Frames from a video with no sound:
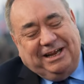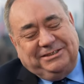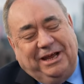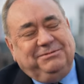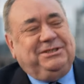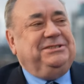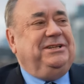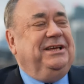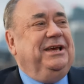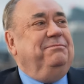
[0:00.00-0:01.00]
James, just
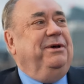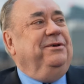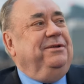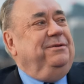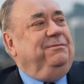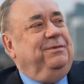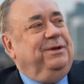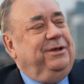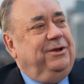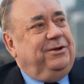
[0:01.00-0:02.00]
thinking about
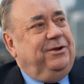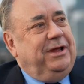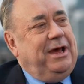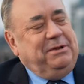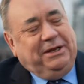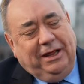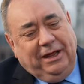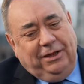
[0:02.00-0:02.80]
your career, I mean,